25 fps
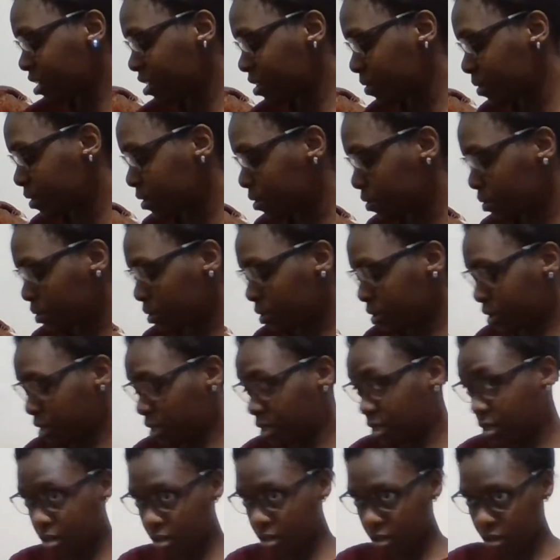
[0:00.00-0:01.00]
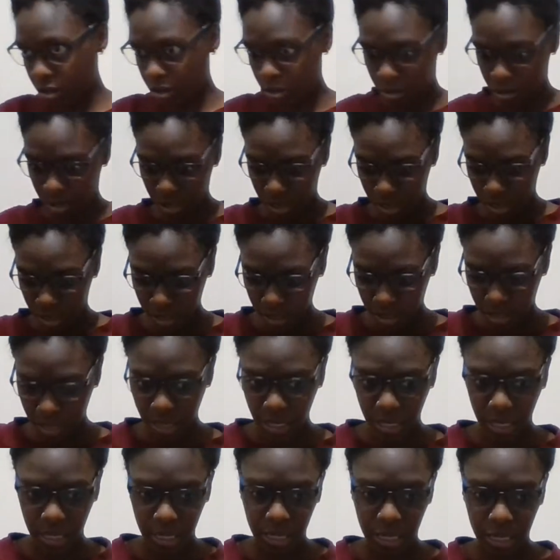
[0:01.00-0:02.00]
to go in order on
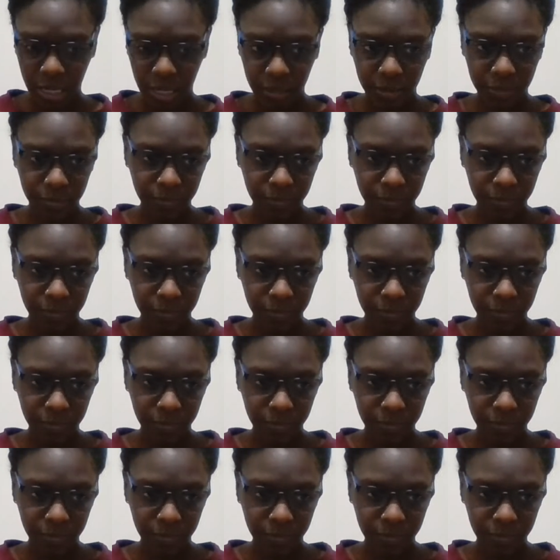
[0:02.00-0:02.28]
the